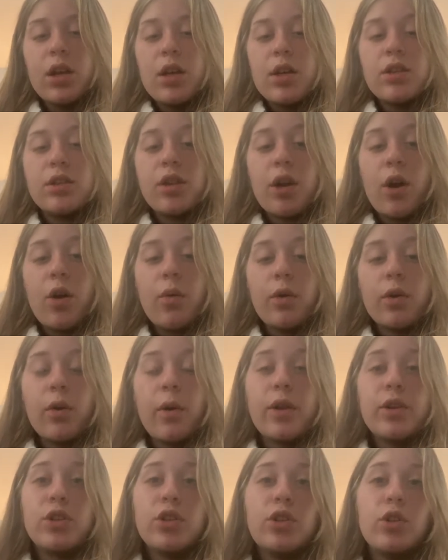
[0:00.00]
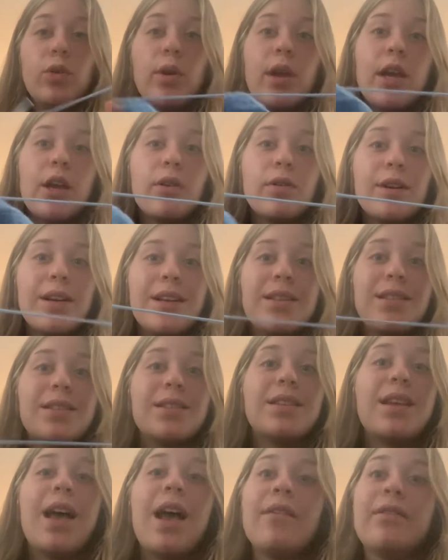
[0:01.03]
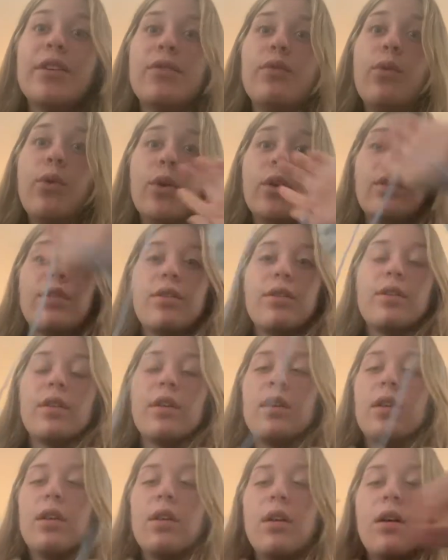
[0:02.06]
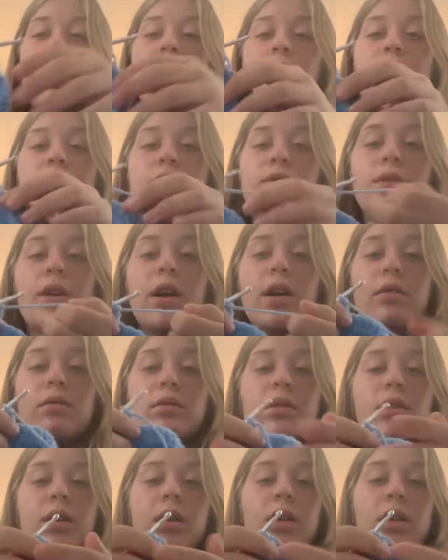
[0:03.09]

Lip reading: So we're going to increase every 4th on this round.